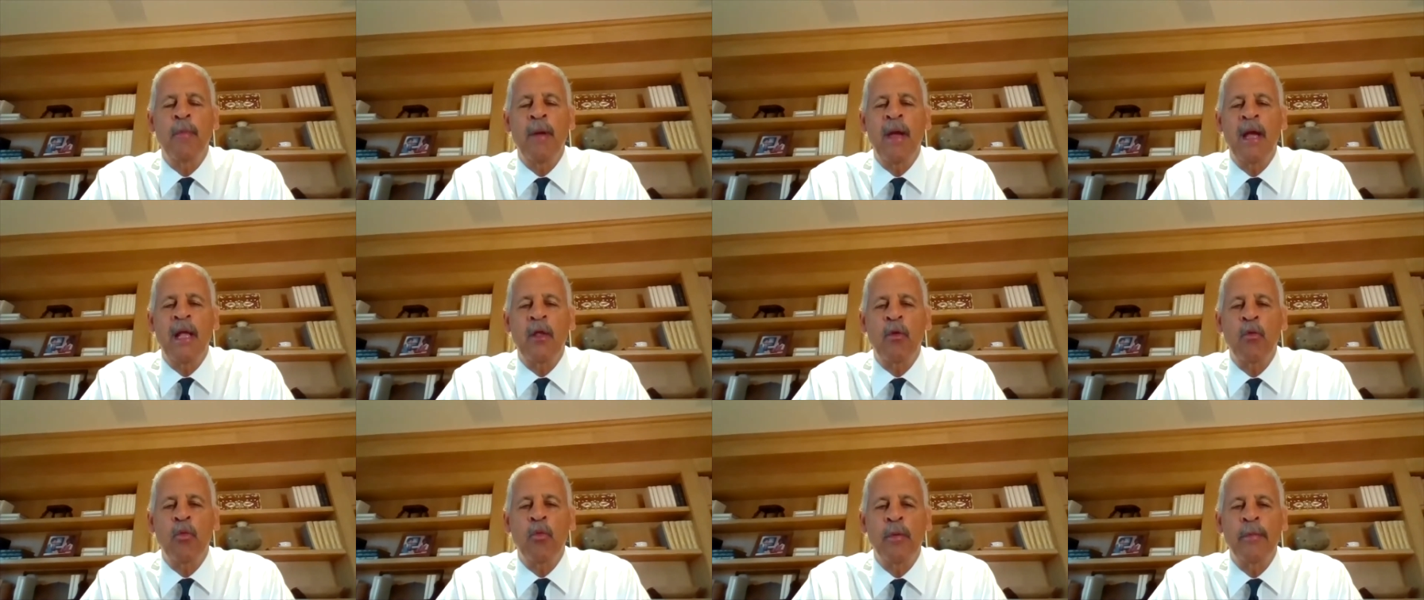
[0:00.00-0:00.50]
No
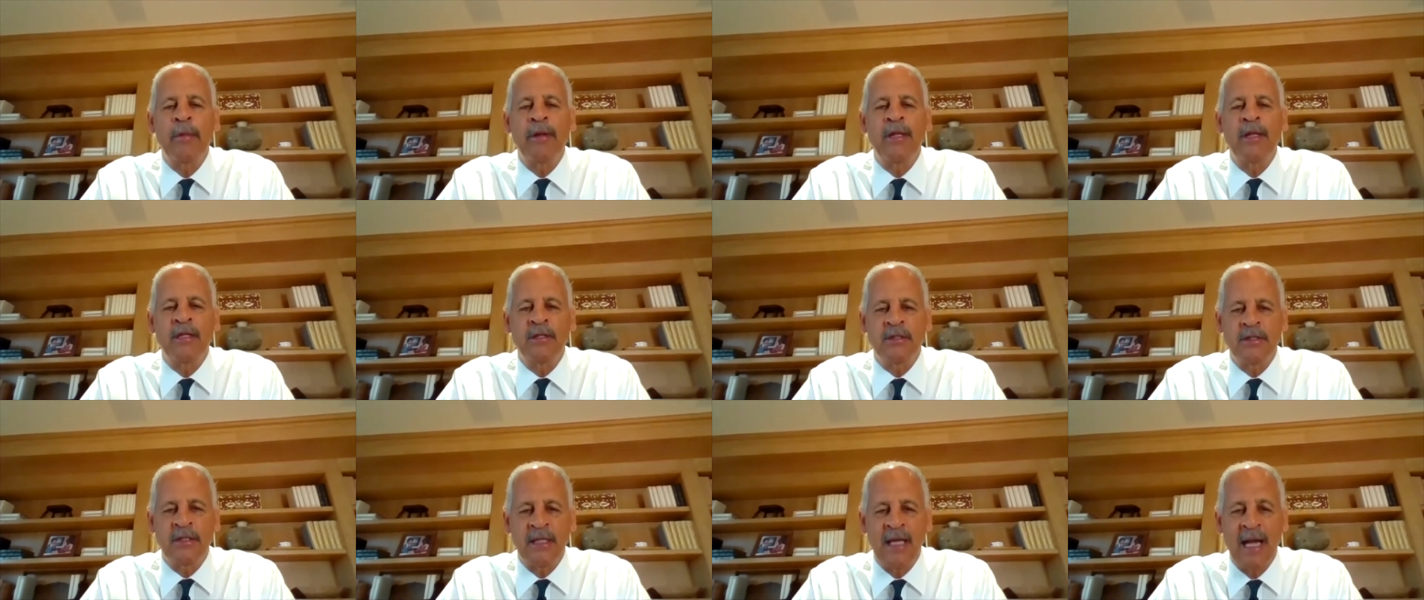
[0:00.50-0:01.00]
man or
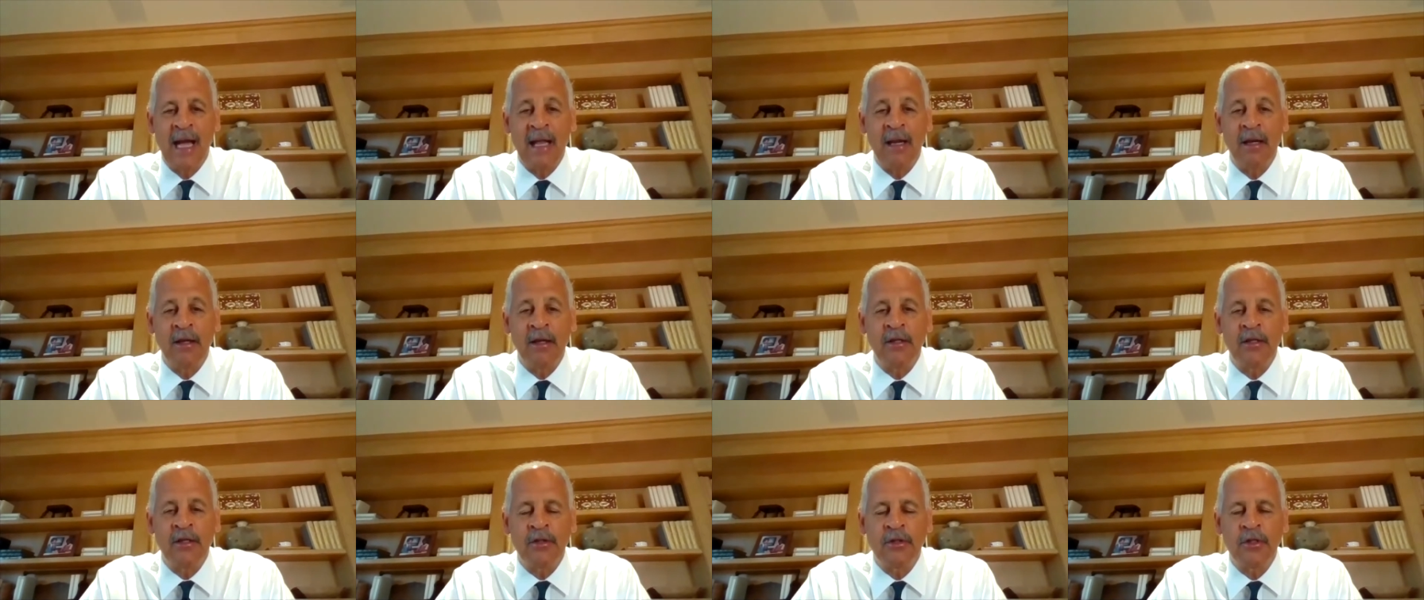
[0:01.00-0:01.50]
woman is an
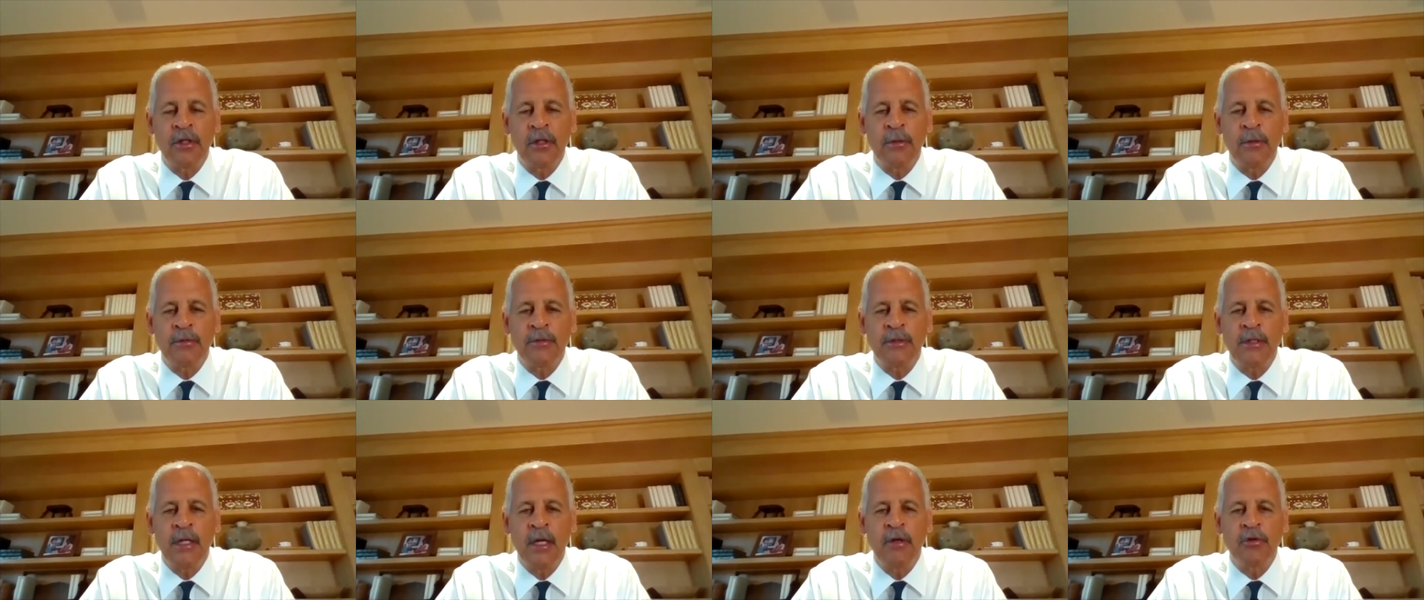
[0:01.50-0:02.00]
island
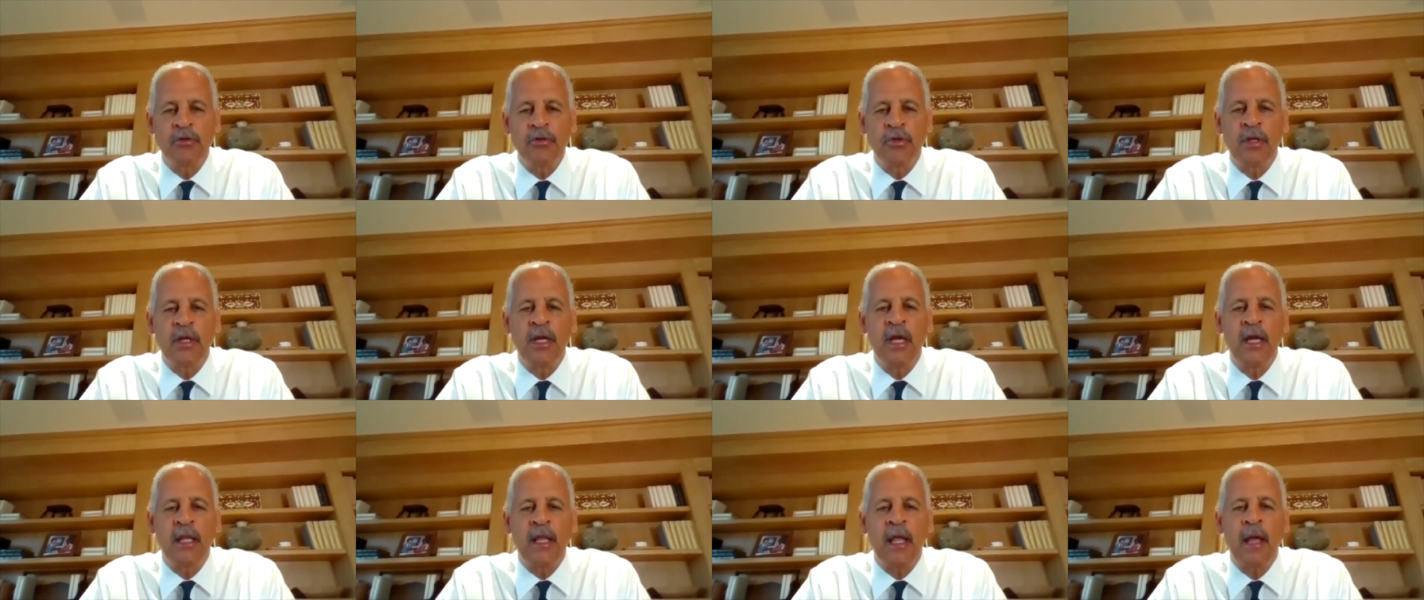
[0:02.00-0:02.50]
unto
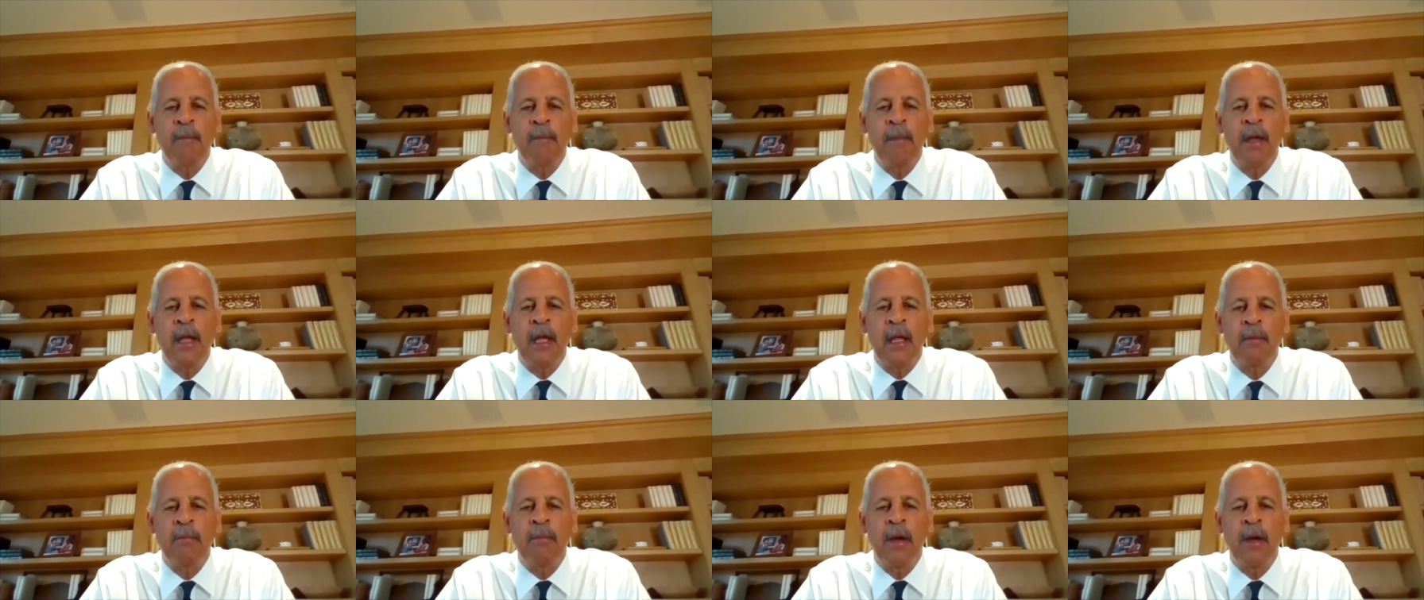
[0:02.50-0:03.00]
themselves. You
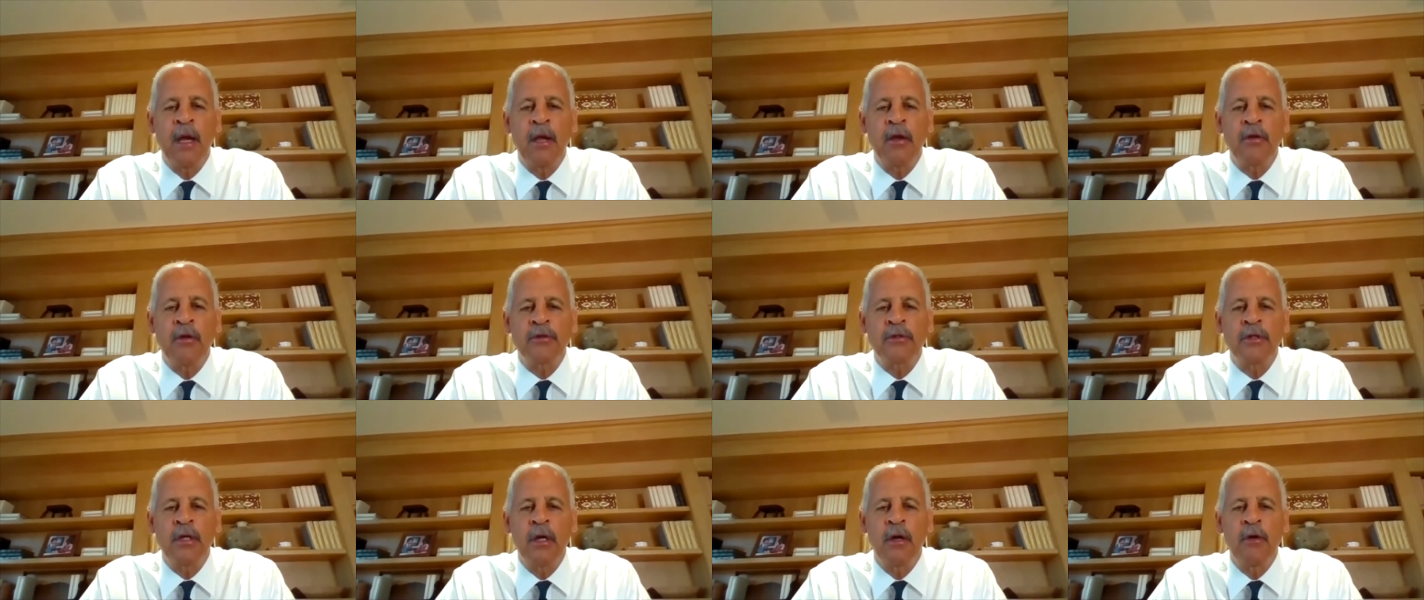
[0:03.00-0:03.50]
cannot make it by
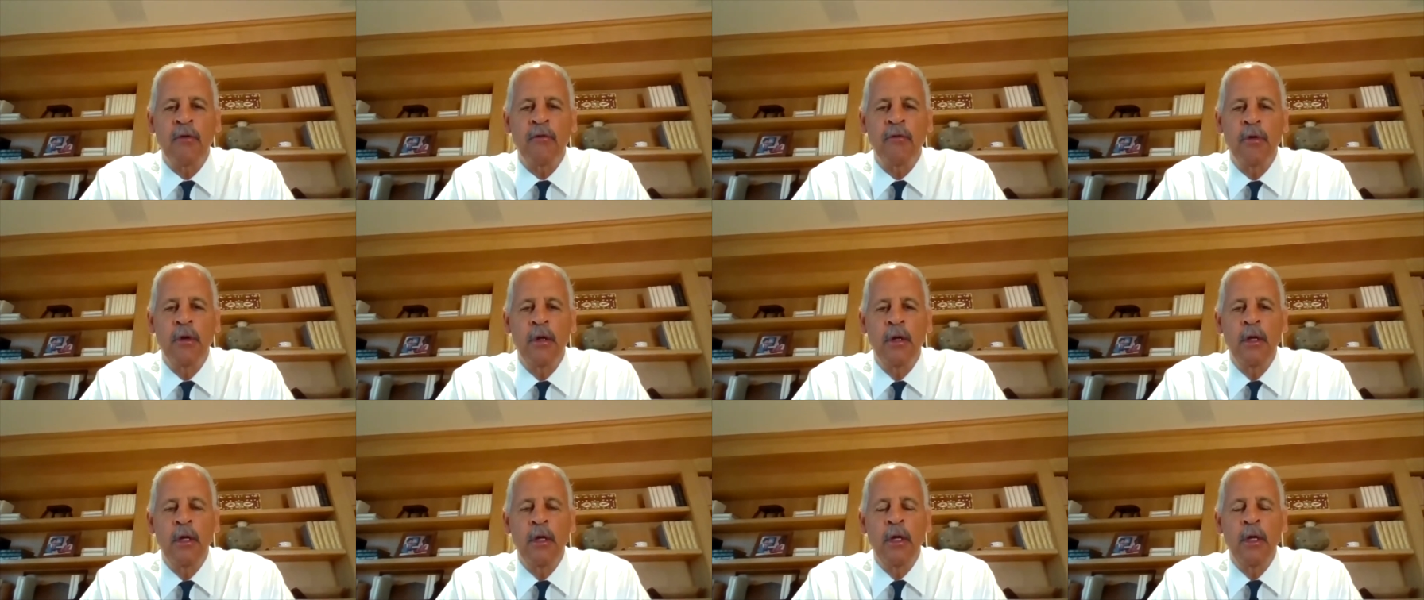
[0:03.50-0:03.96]
yourself.